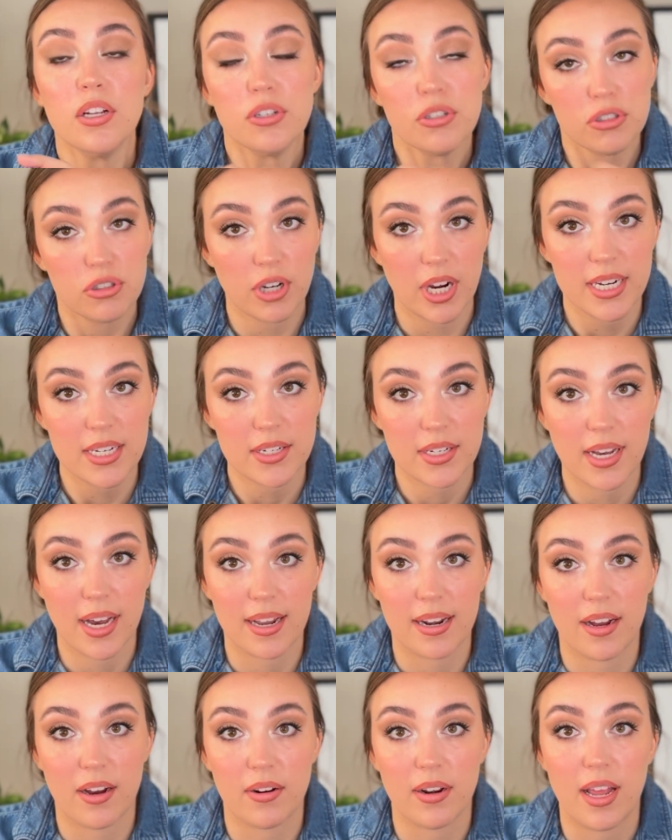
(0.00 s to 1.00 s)
trying to cut
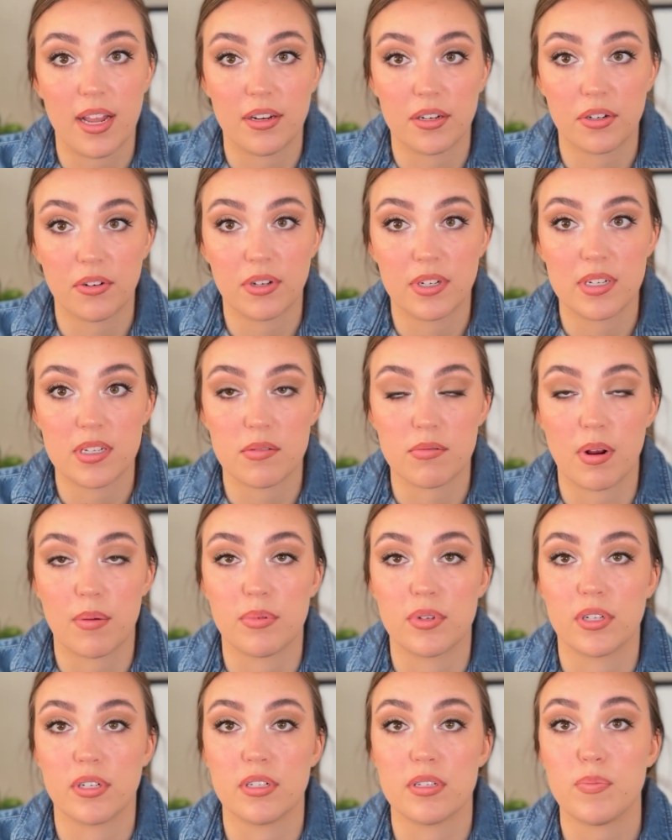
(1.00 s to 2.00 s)
out endocrine
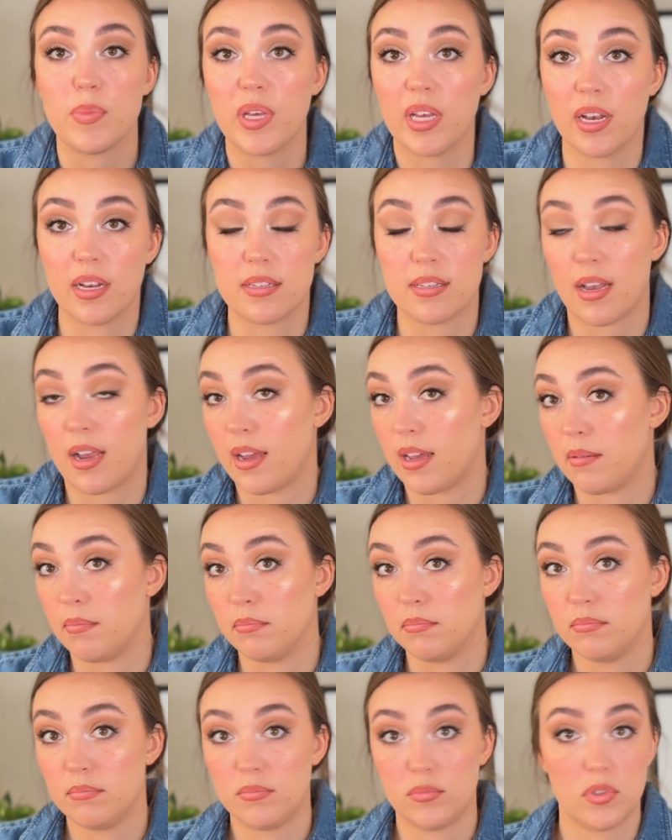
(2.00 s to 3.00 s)
disruptors because
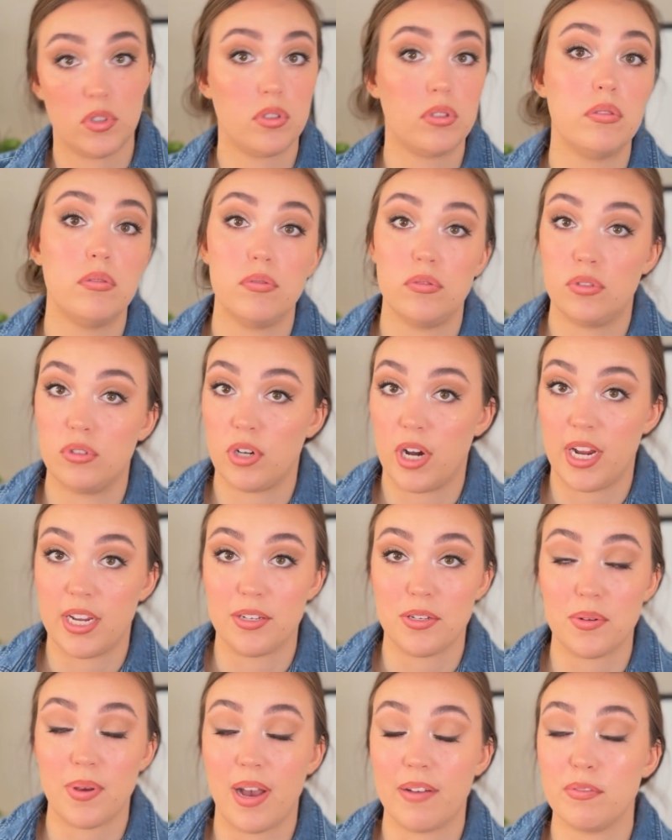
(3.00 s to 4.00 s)
I'm trying
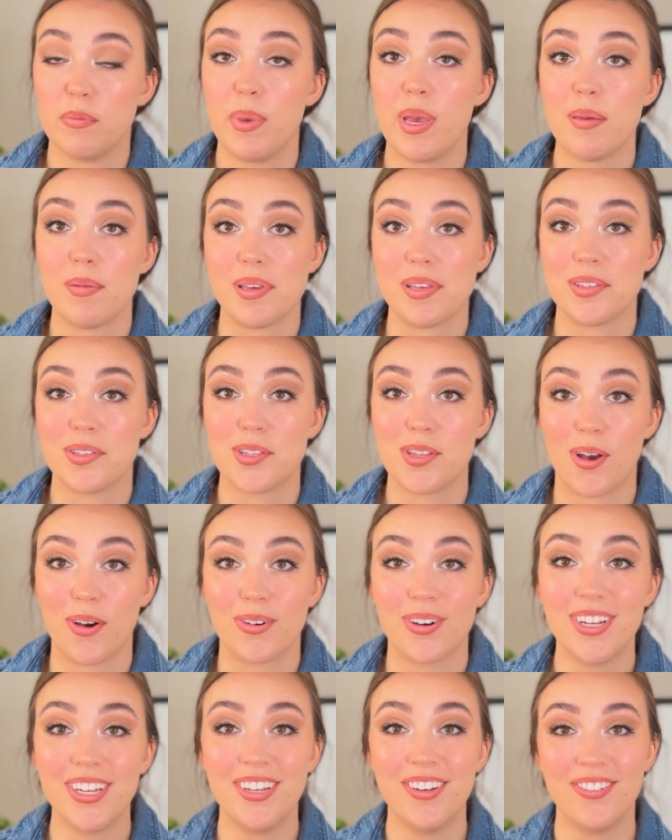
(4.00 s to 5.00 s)
to have a baby. So
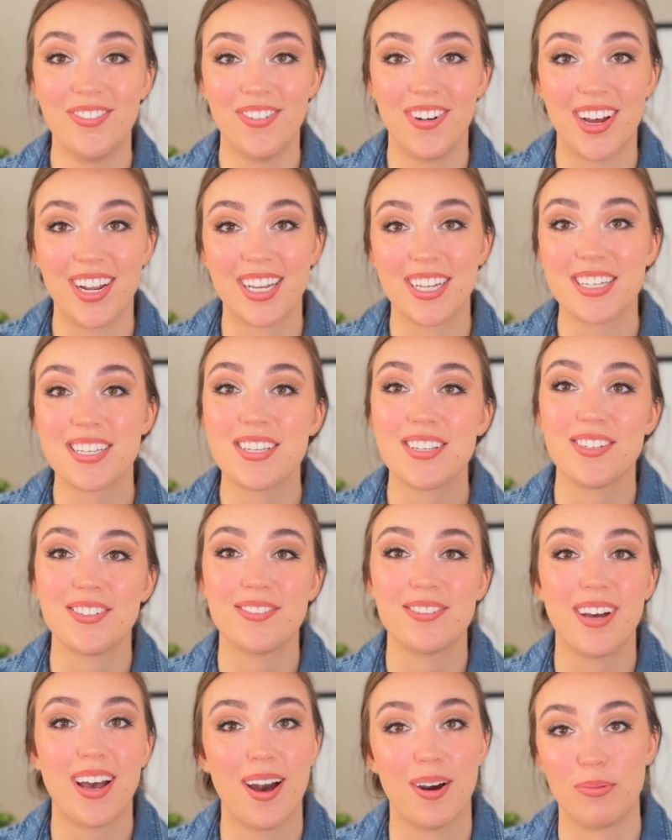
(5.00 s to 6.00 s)
wanting
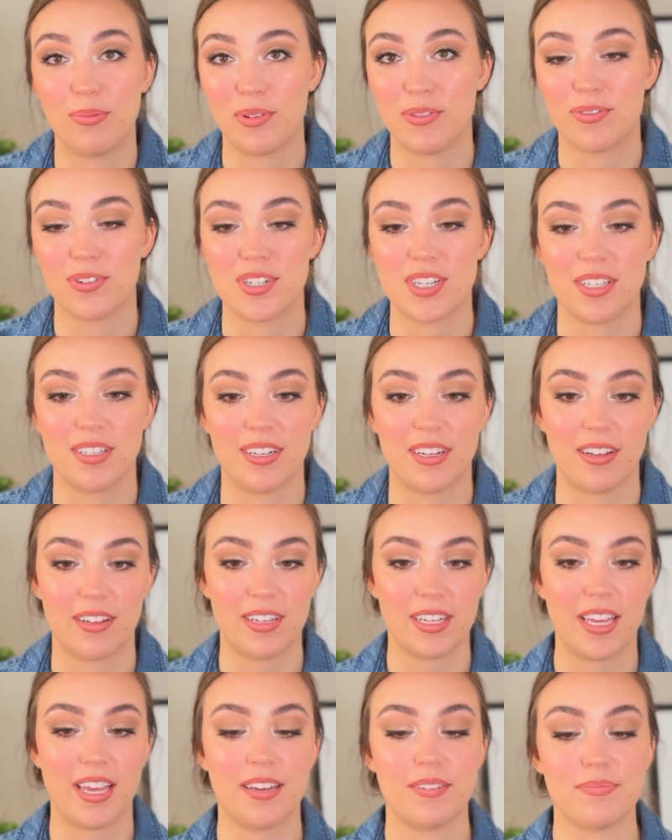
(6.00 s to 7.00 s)
to help with fertility all I
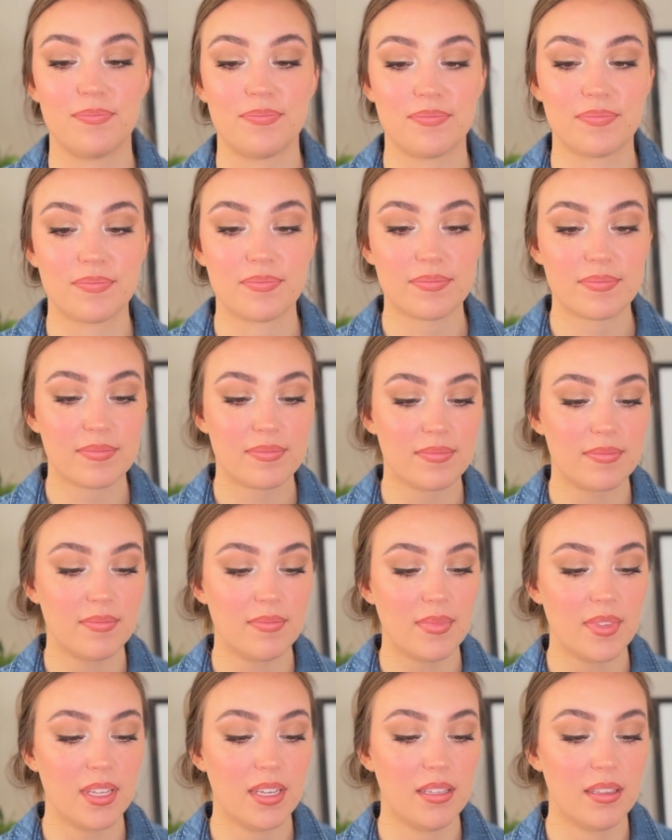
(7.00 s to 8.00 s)
can.
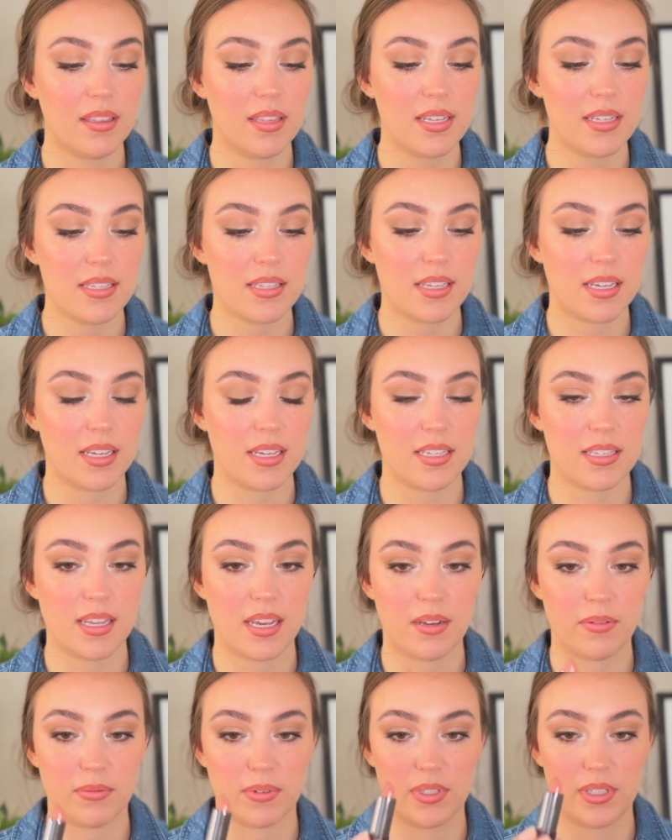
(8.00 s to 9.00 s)
This is a
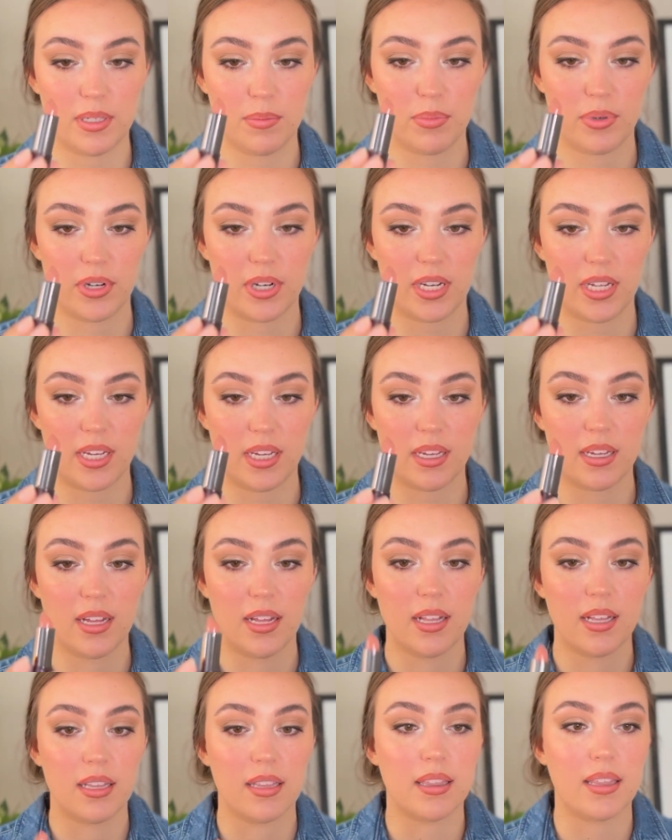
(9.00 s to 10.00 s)
really pretty
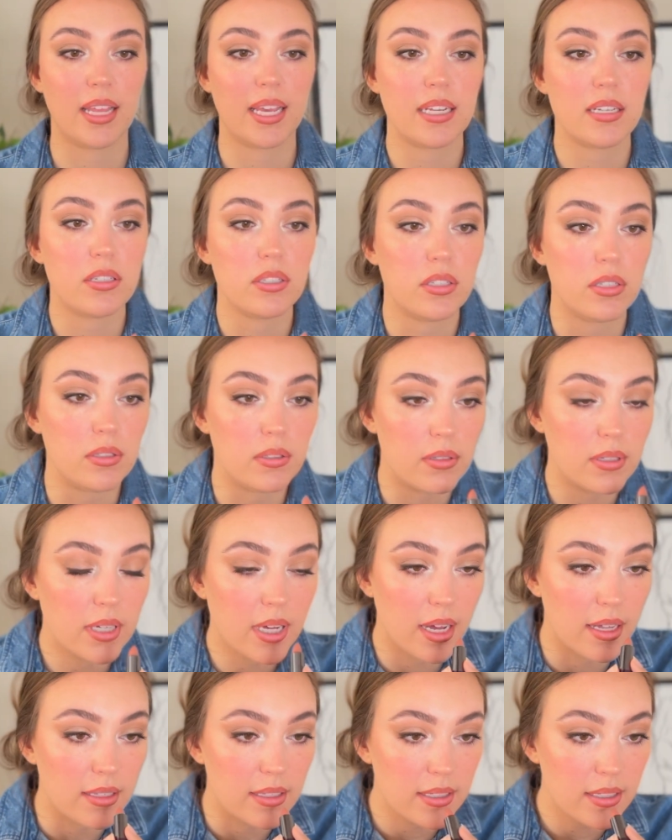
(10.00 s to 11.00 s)
light nude
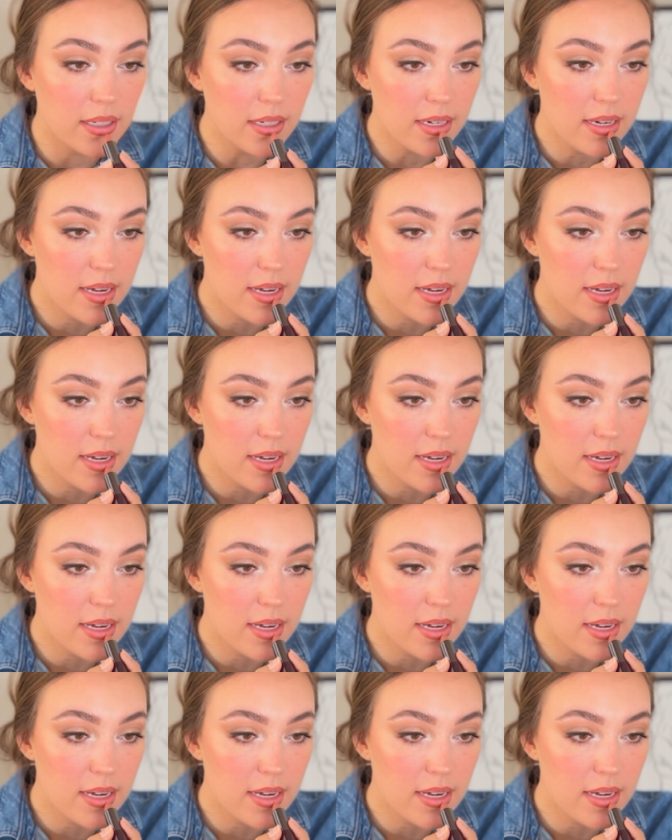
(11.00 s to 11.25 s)
color.